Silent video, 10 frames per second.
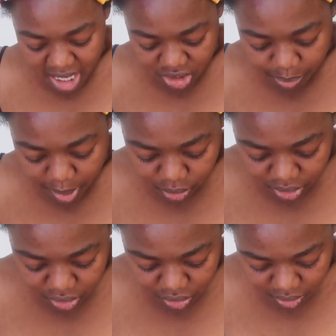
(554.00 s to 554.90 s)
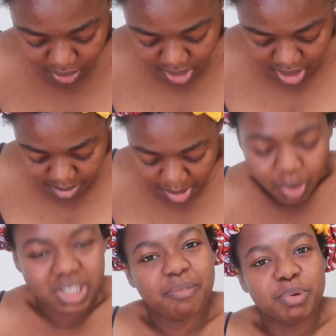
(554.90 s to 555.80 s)
as opposed to, but
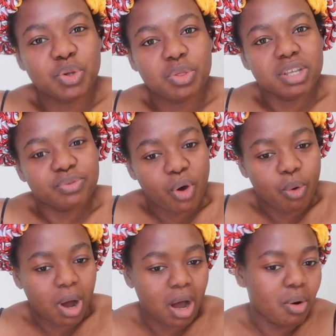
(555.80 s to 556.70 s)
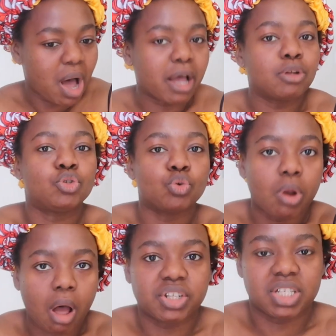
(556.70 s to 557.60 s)
because I've been doing this for a while, I can do
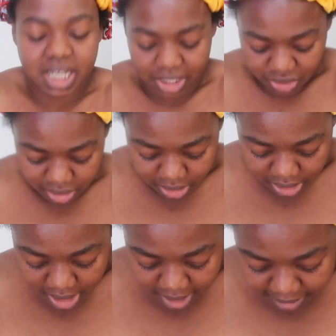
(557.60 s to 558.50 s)
larger sections.